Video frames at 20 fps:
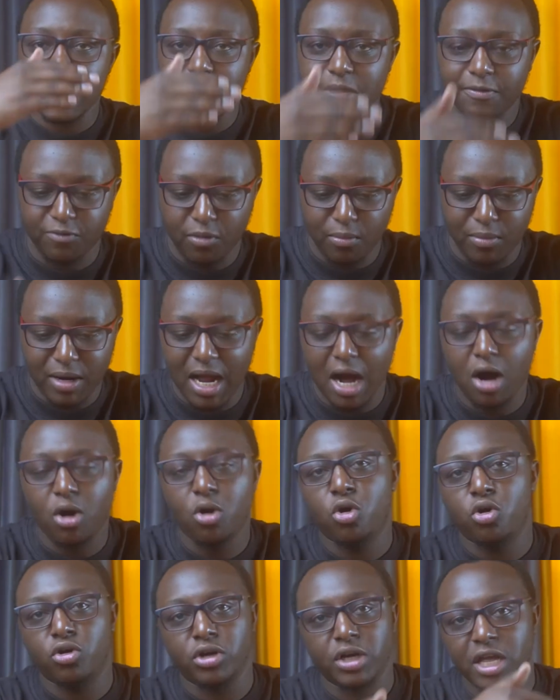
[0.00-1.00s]
from now
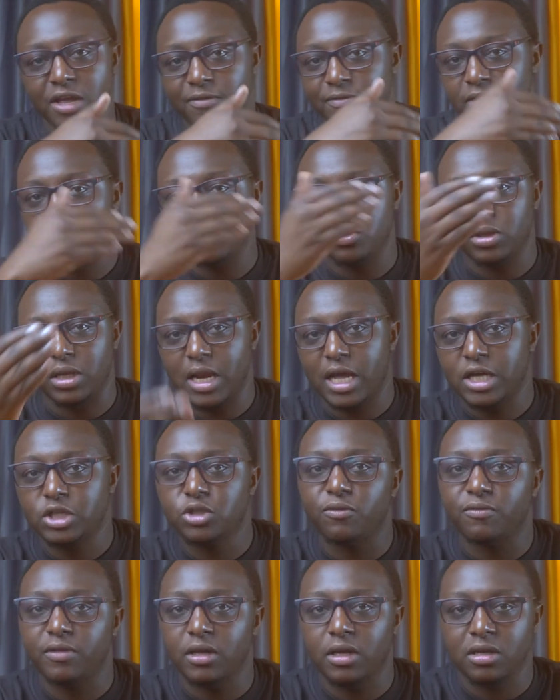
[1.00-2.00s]
on, even to the next
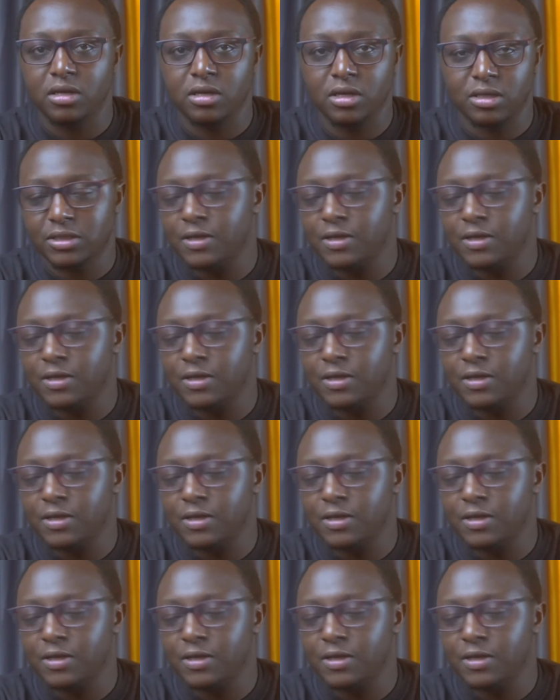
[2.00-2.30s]
of the year.